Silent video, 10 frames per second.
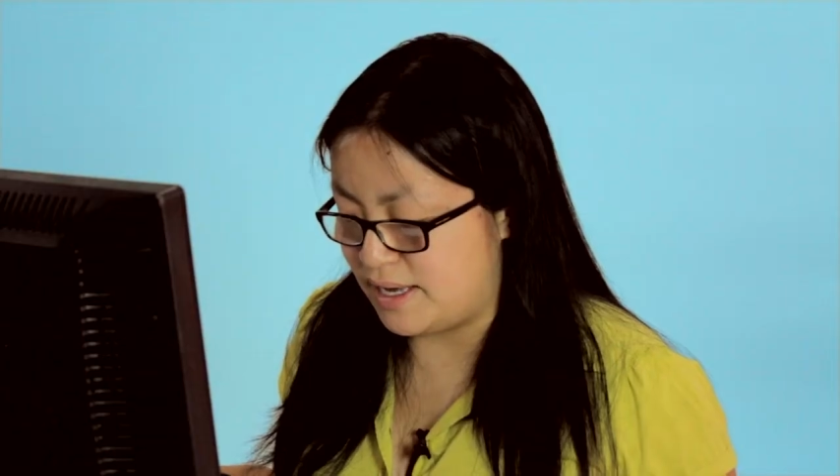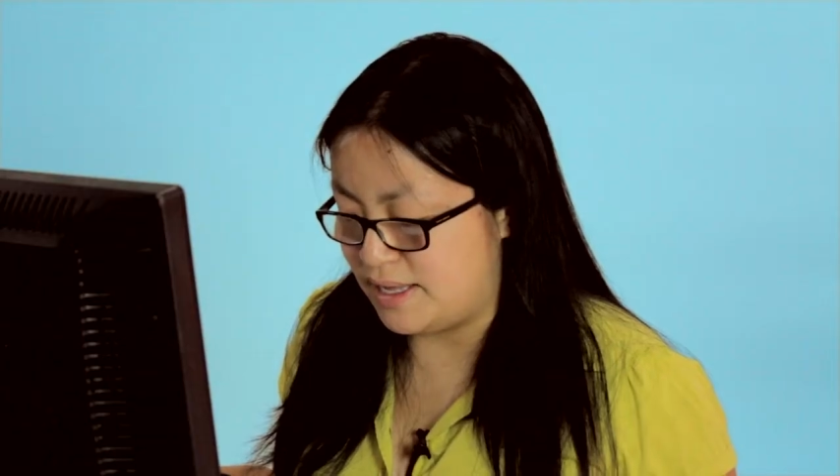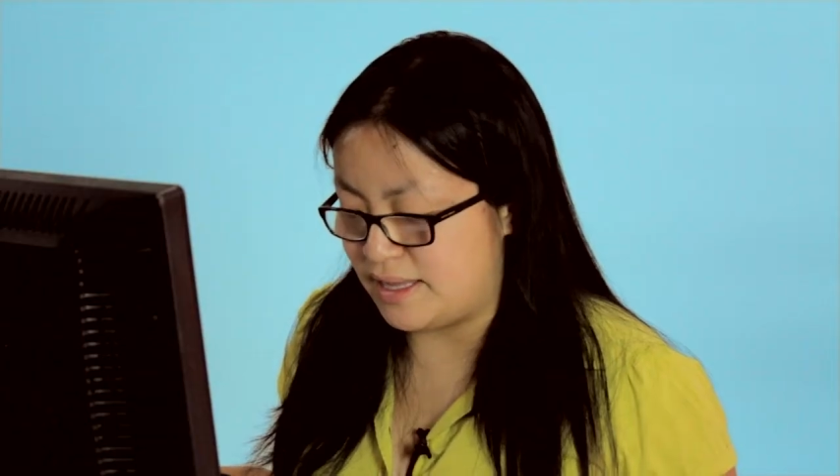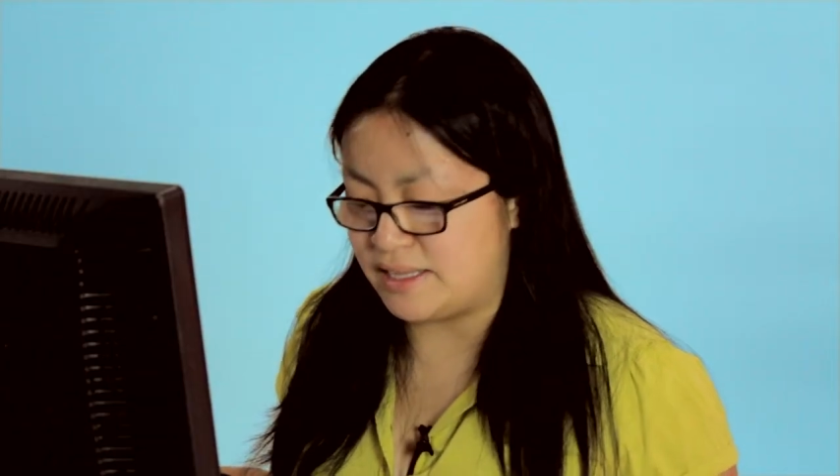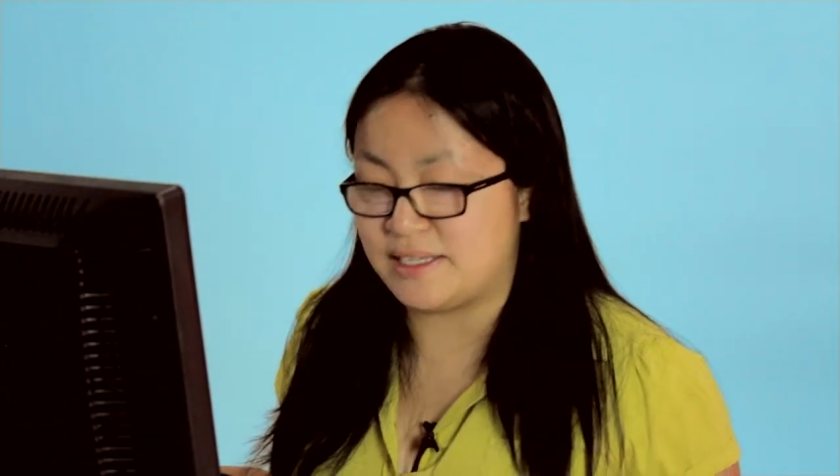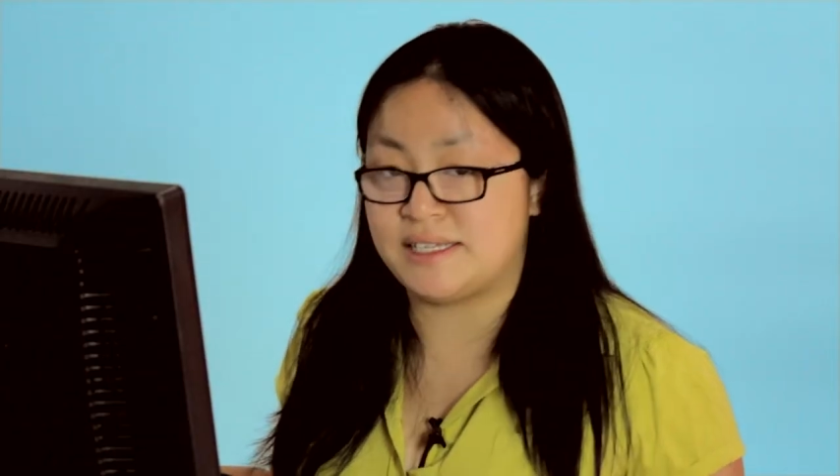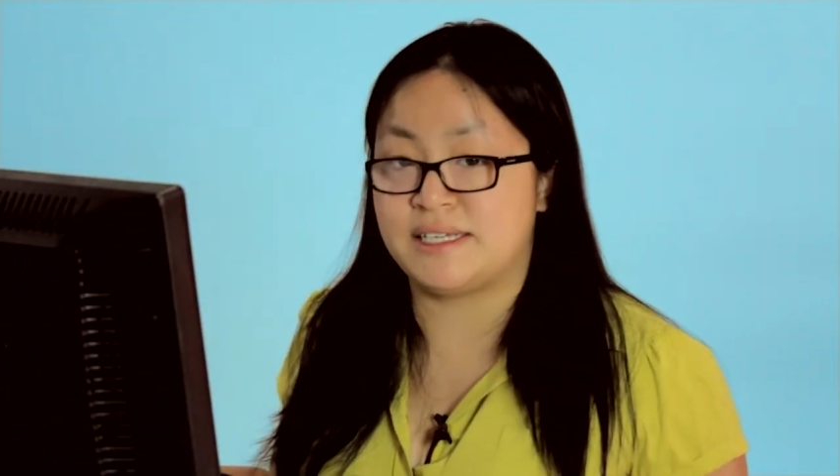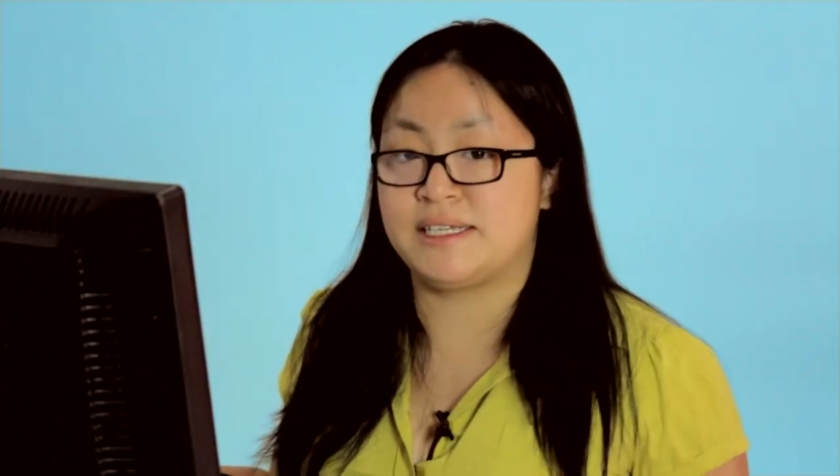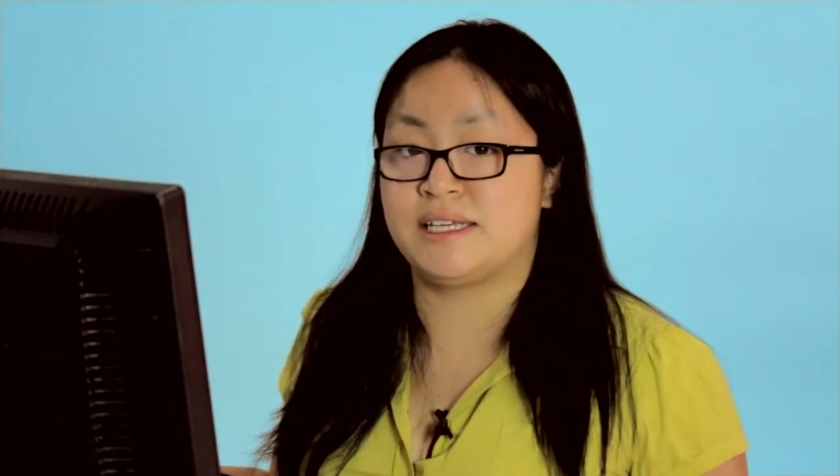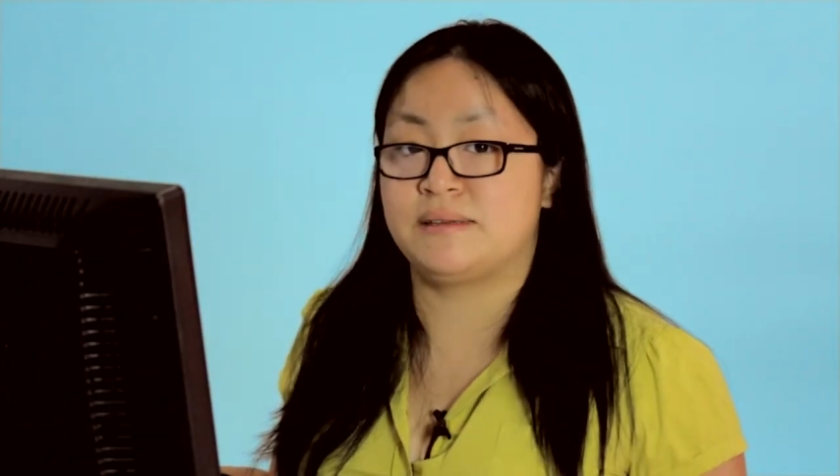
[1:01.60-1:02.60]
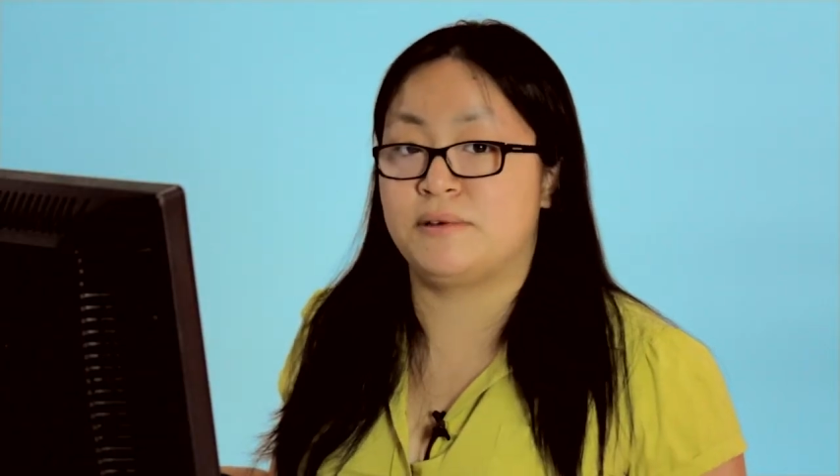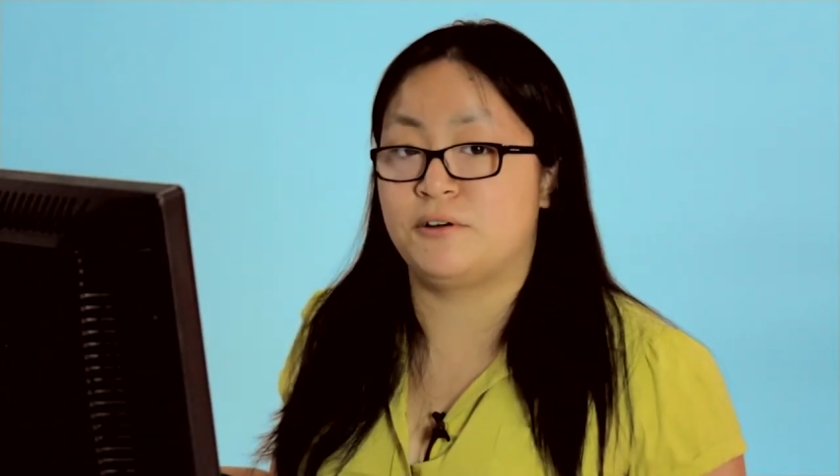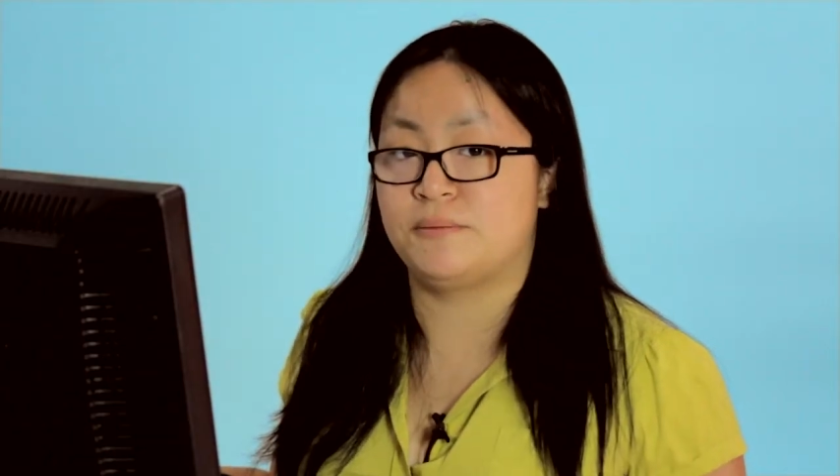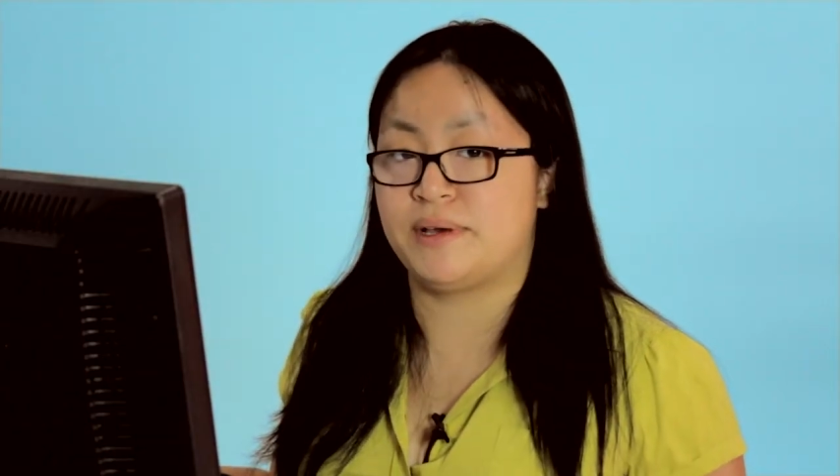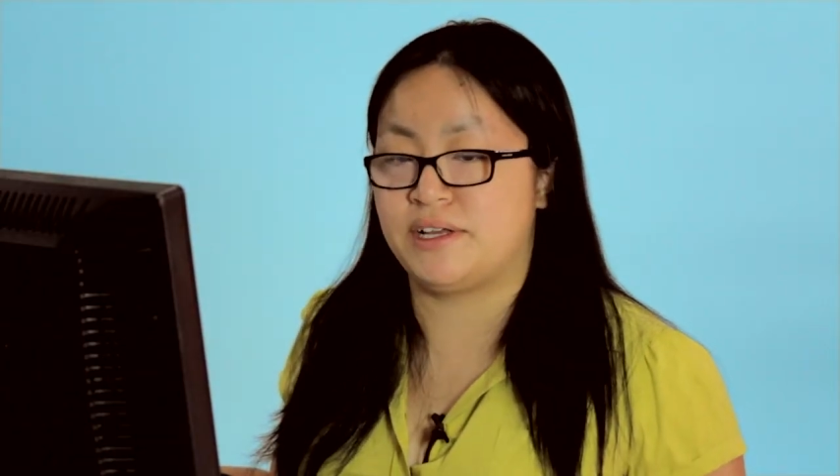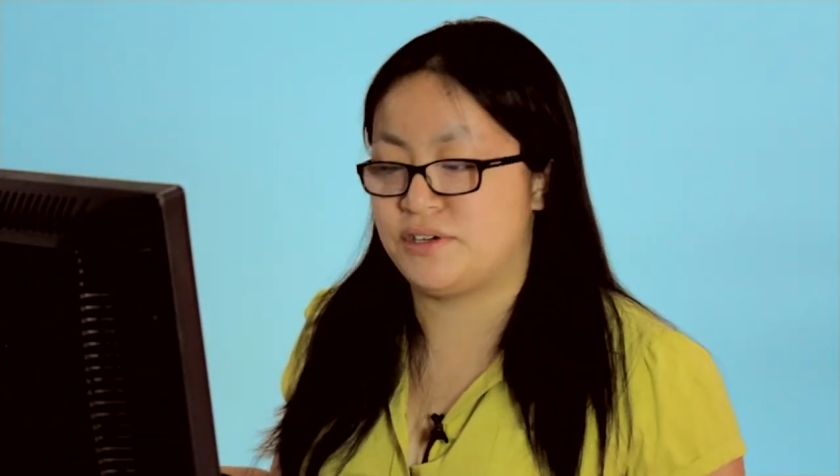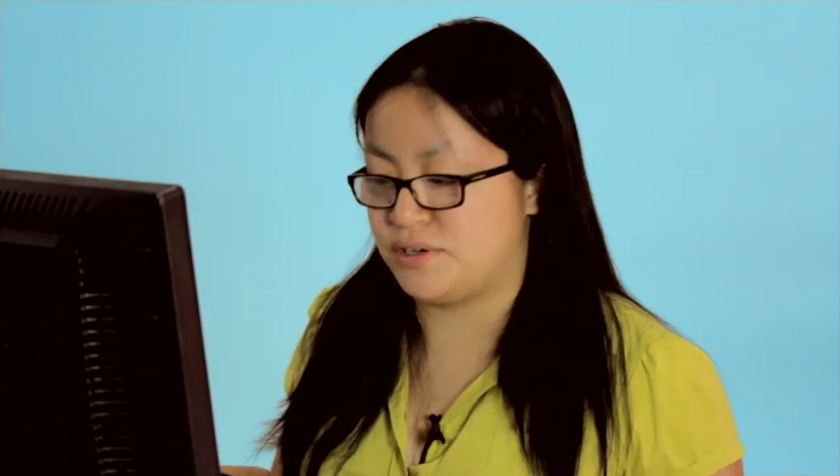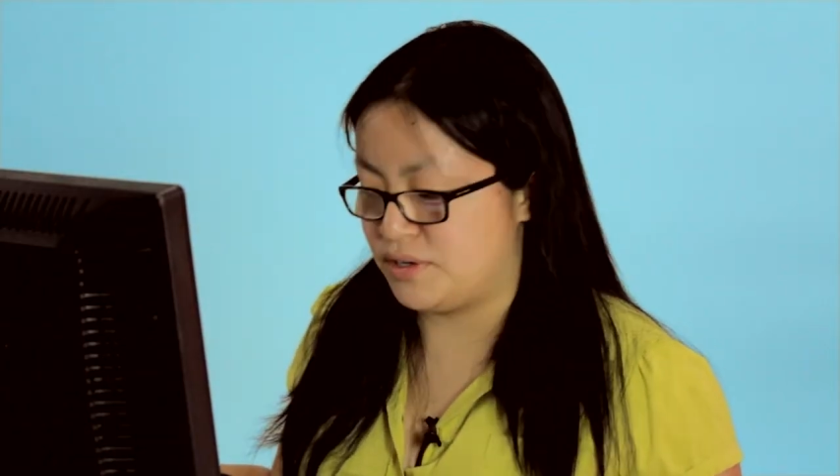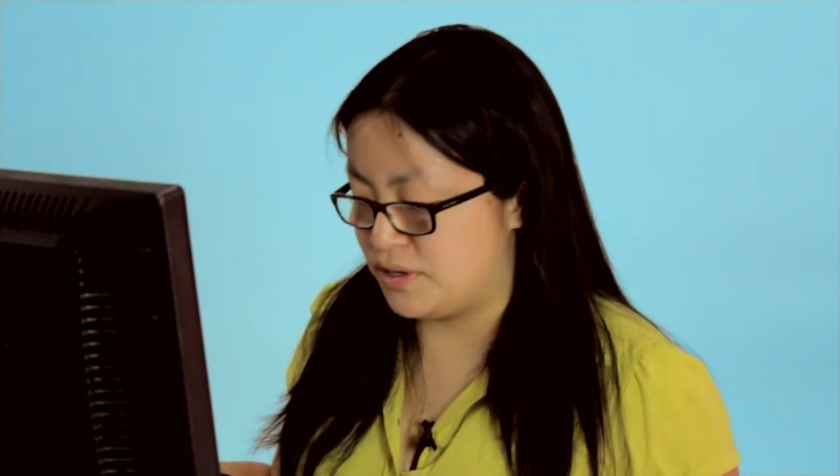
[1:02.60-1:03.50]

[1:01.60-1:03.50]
and that just sets it as my home page.